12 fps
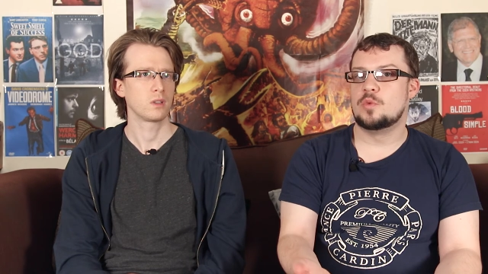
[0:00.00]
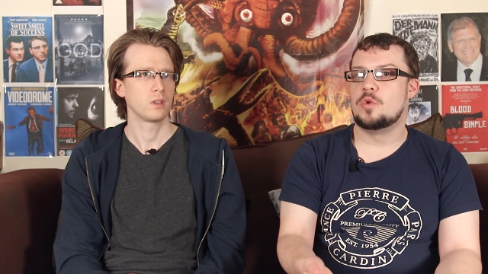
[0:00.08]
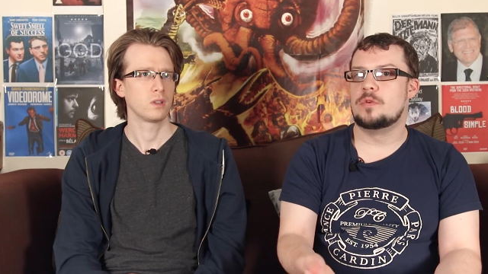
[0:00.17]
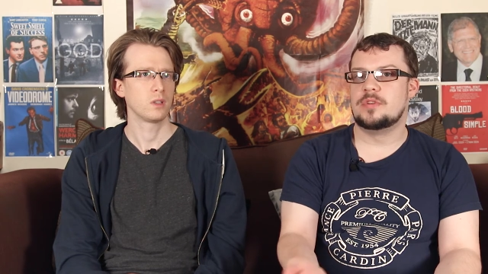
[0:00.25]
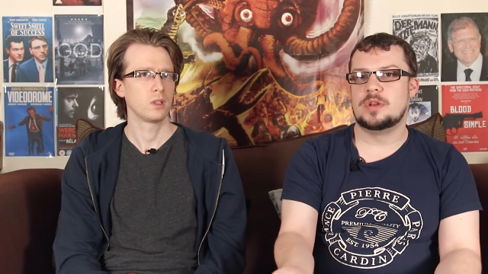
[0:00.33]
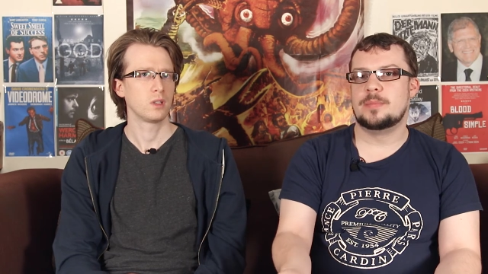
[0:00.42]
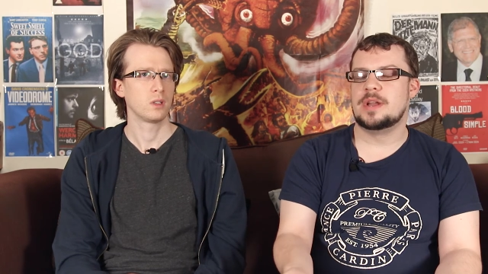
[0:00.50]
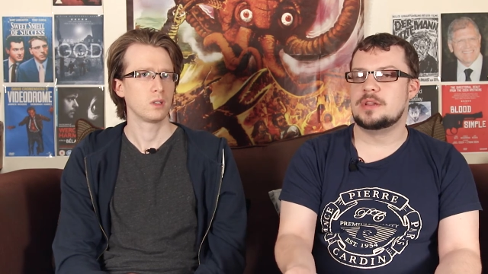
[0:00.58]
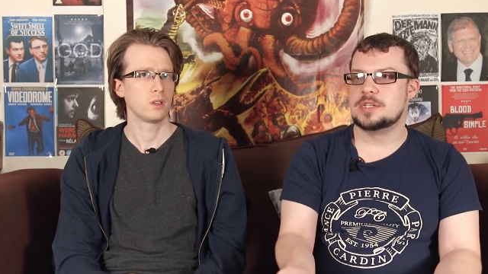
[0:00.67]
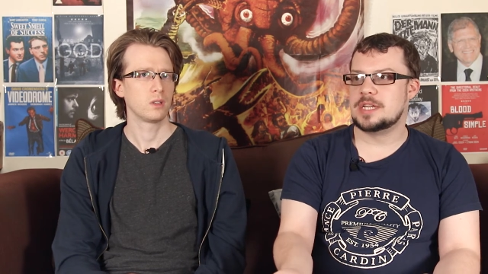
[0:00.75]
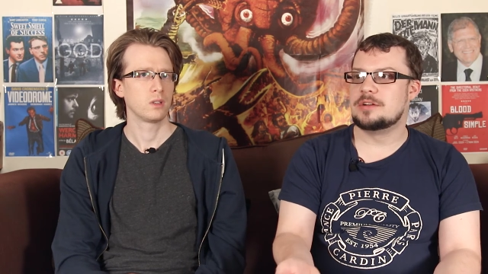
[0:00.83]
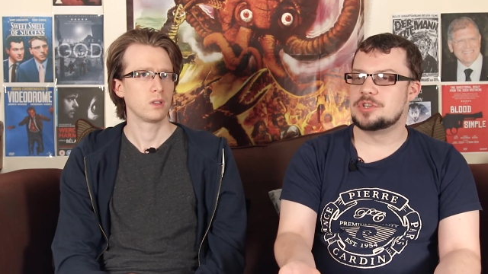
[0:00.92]
Speaker 1: War of Independence
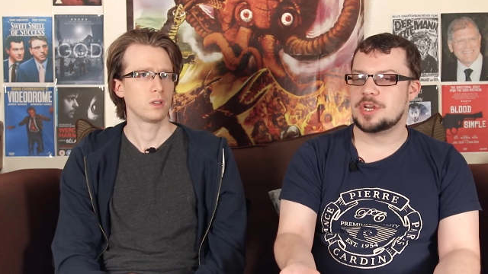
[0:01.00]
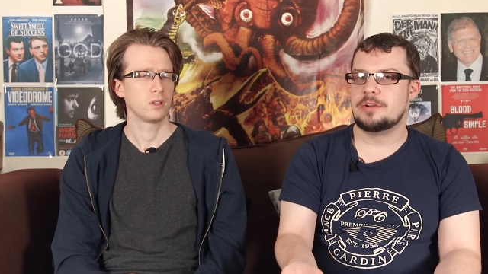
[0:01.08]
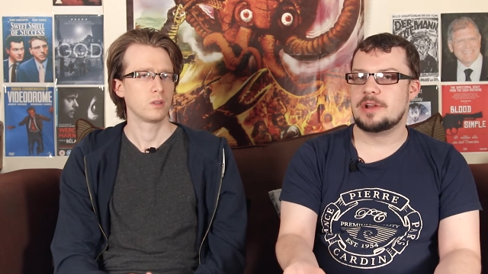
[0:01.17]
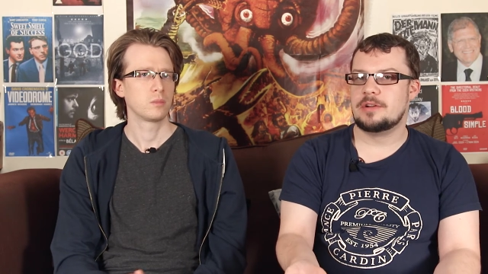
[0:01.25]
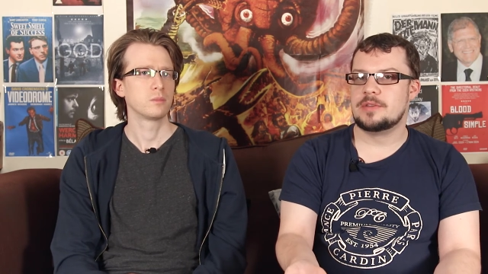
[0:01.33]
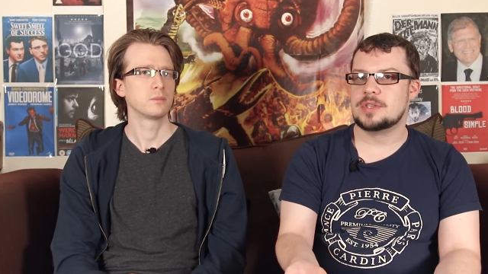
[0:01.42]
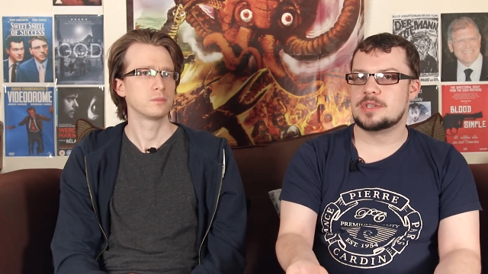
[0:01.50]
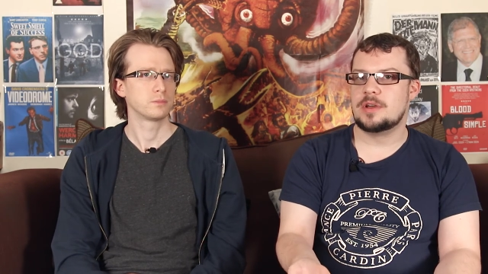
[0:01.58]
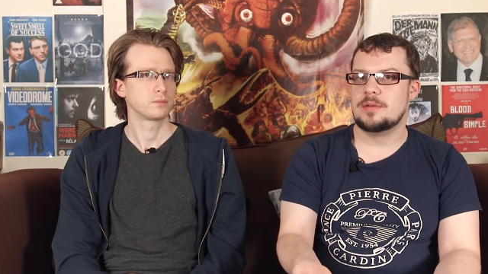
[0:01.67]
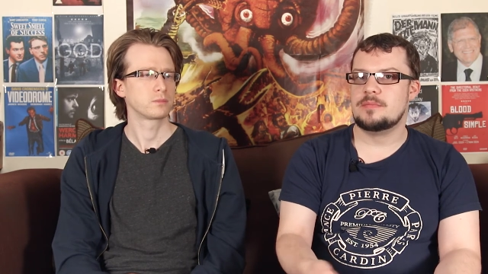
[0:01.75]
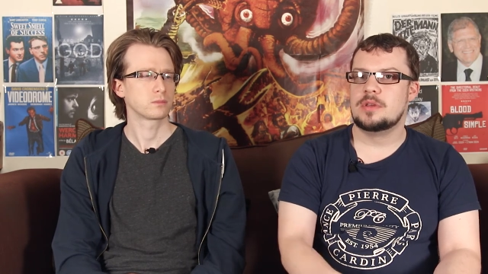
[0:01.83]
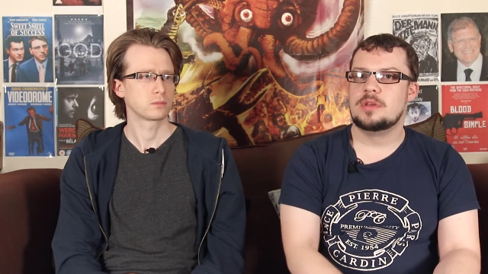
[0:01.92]
in Algeria at the time.